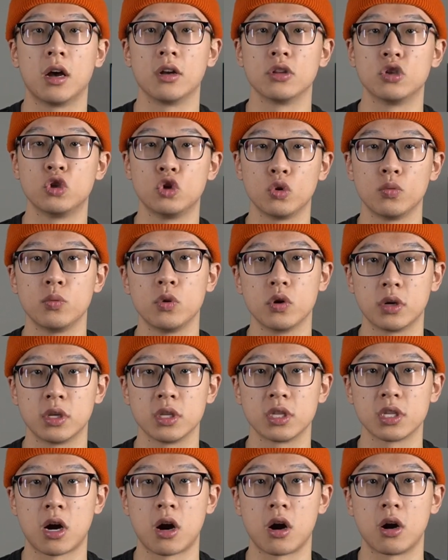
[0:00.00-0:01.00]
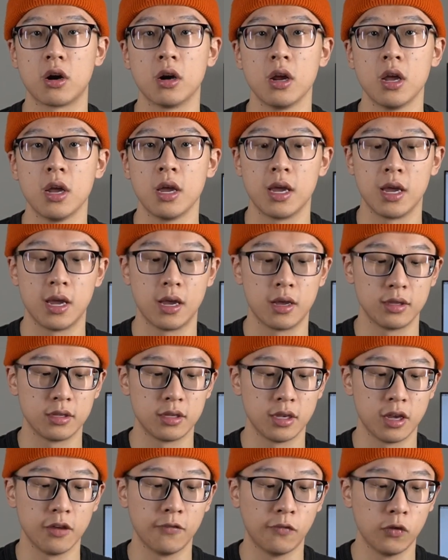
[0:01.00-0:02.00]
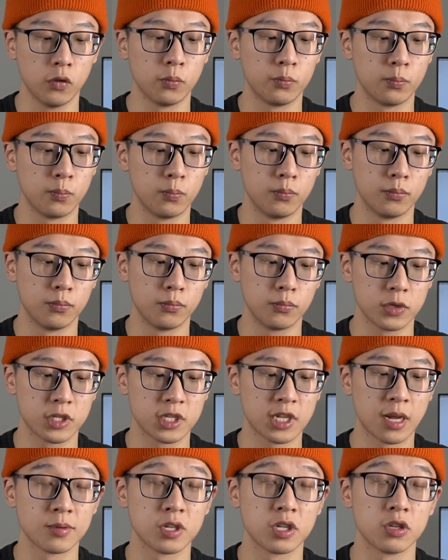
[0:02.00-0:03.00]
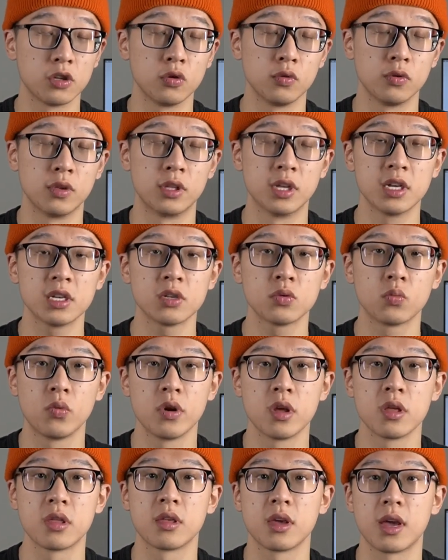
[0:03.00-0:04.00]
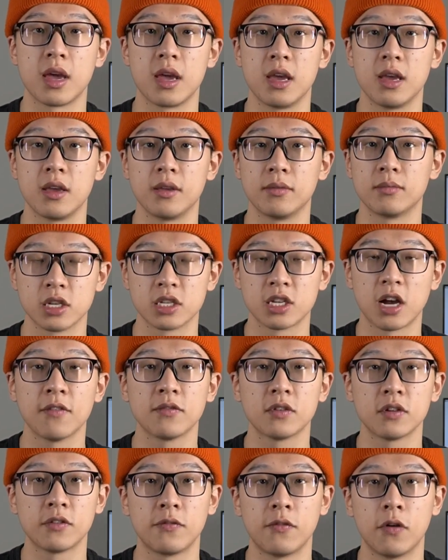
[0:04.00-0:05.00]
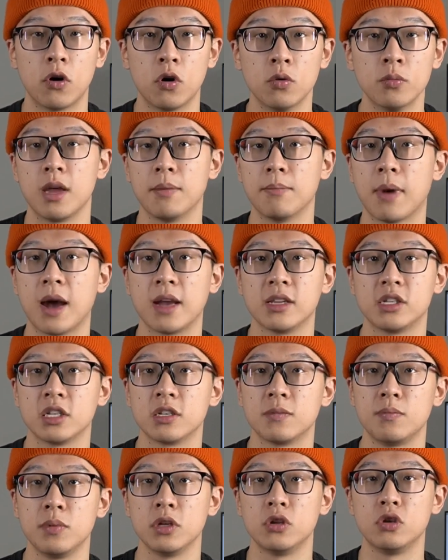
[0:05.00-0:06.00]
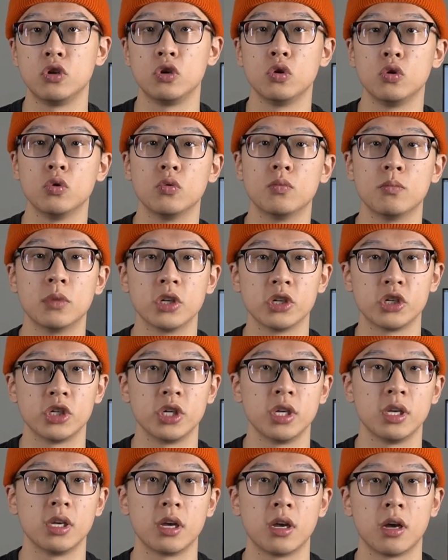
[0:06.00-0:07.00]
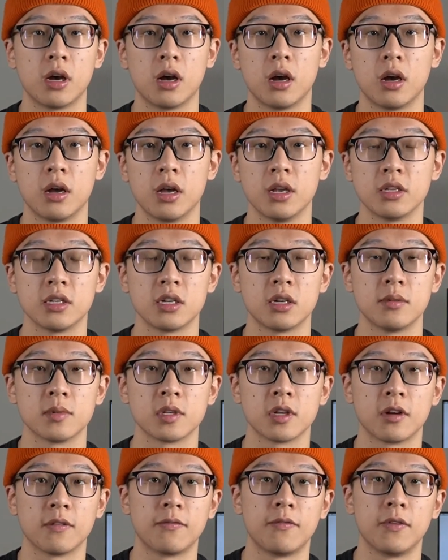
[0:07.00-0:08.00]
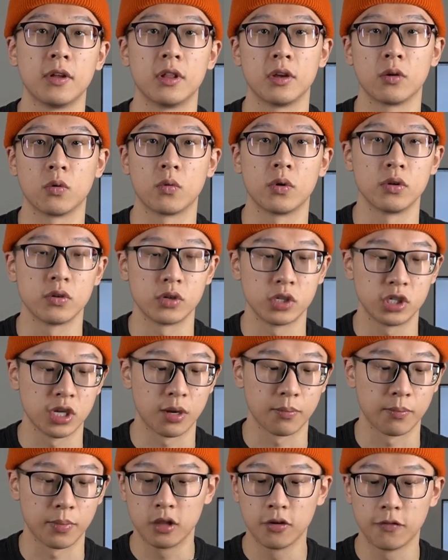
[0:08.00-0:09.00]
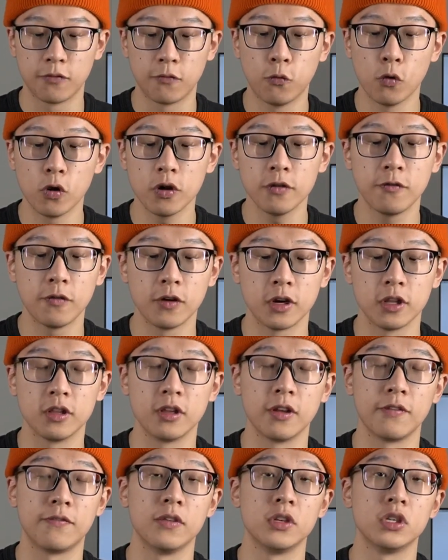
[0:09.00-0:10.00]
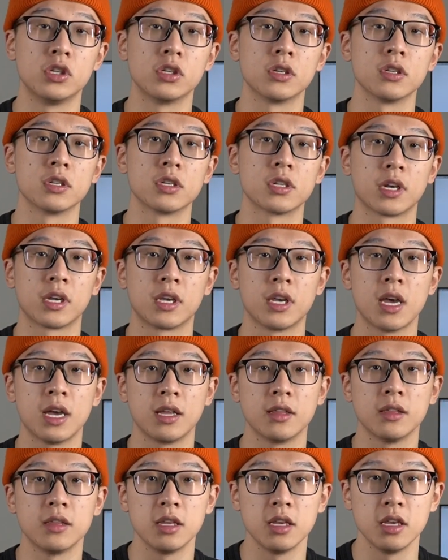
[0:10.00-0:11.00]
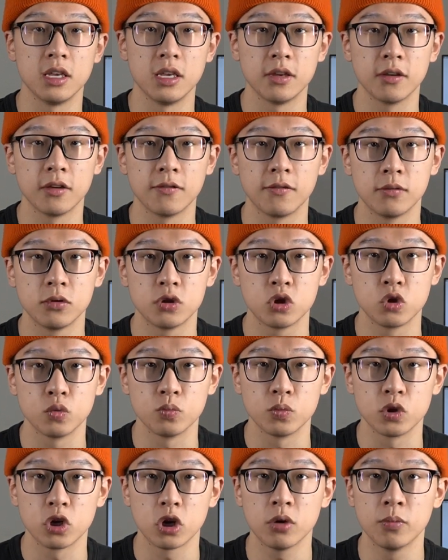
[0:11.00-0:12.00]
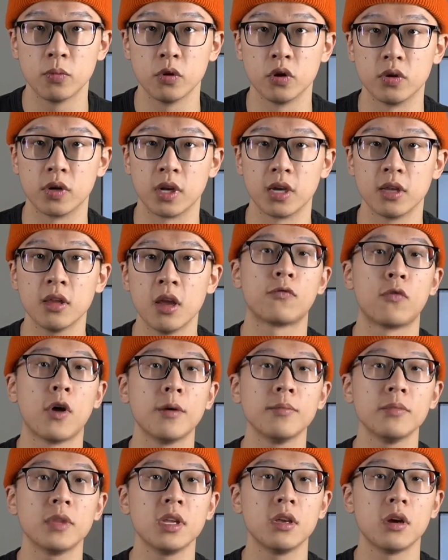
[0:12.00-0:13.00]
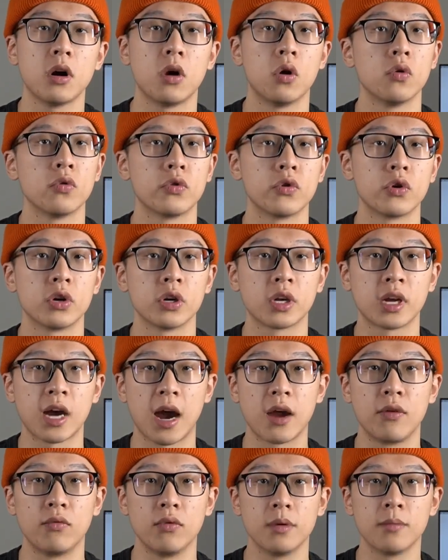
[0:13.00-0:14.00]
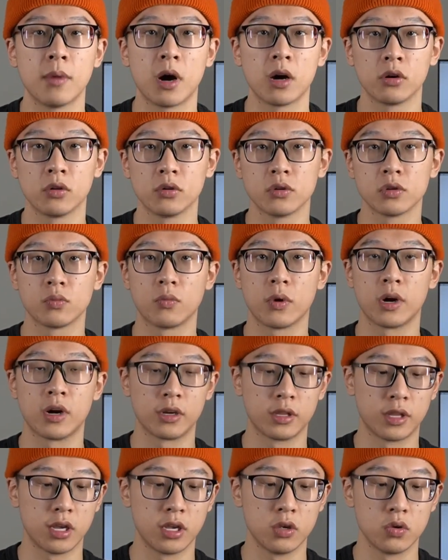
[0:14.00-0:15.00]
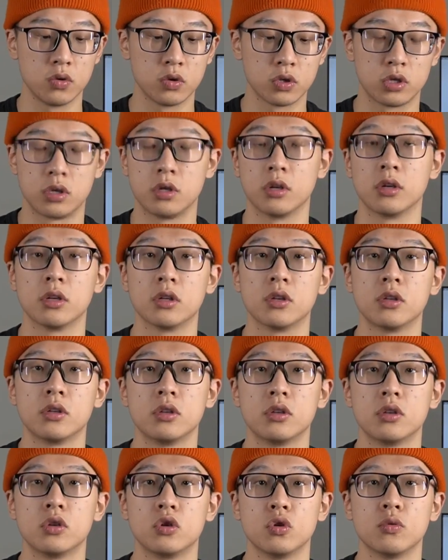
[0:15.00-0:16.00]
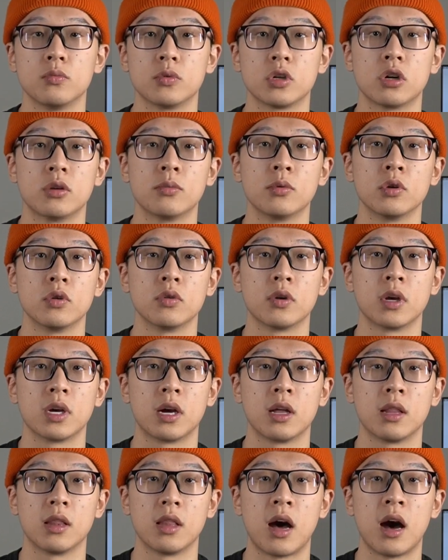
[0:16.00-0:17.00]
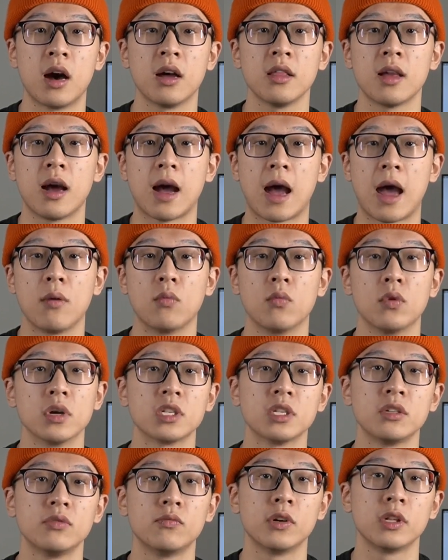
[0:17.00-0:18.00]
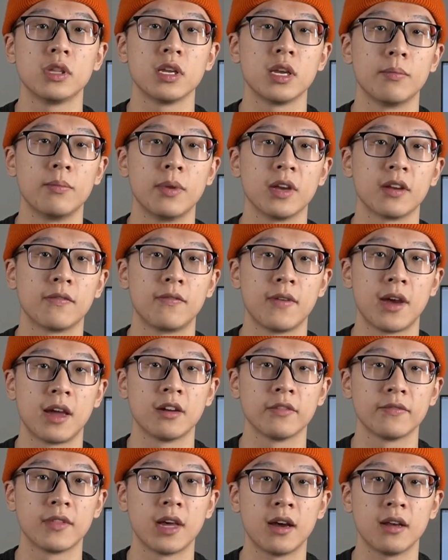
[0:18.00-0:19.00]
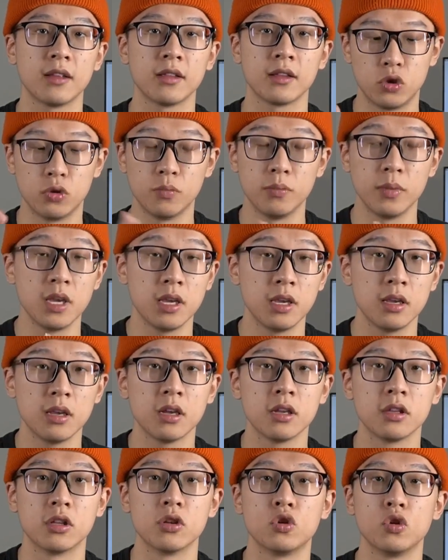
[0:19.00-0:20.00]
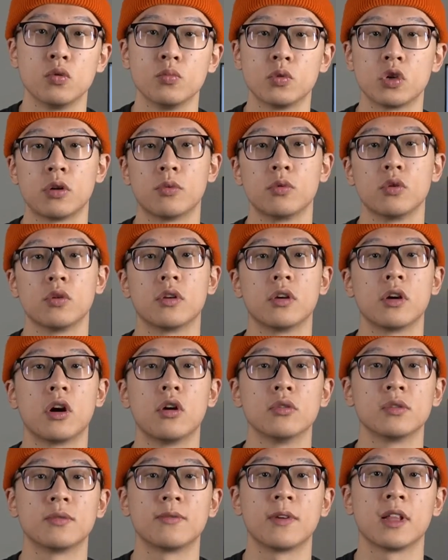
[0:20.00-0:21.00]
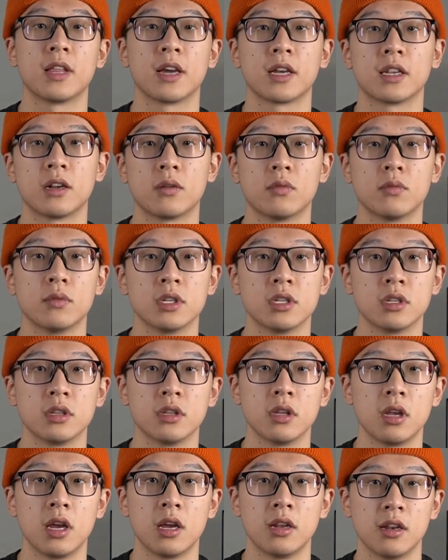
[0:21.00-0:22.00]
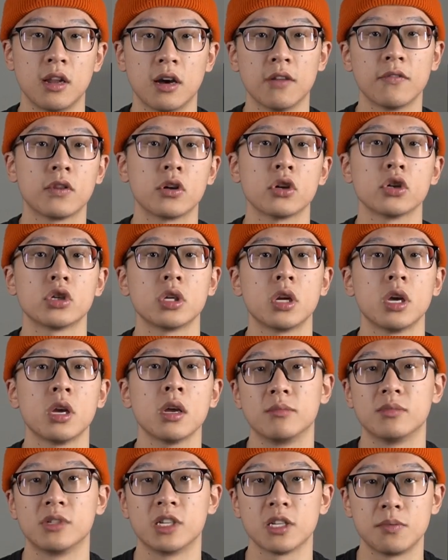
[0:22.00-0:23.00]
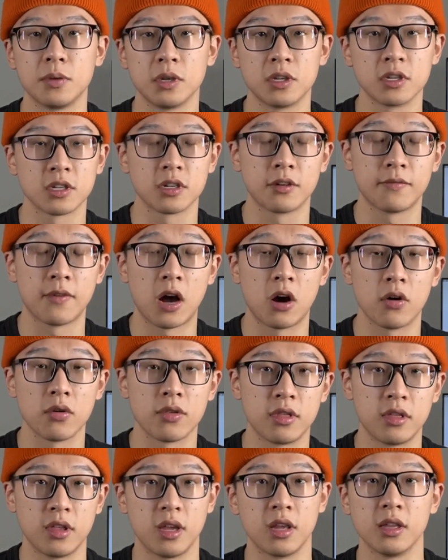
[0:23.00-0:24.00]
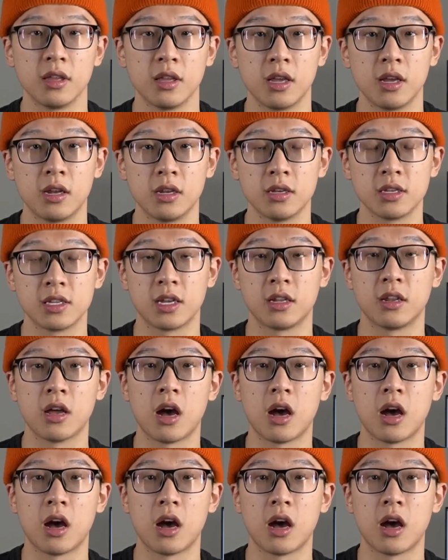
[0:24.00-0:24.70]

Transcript: Zoom units are. And if you substitute this with a softer foam, it might just be too mushy in terms of feeling when you're jumping. The forefoot features, again, the Zoom turbo unit. From the older Kyrie models where they used the Zoom turbo unit a lot, I wasn't really a big fan of that. To me, the Zoom turbo unit always felt like that wasn't enough cushioning just because of how thin it is and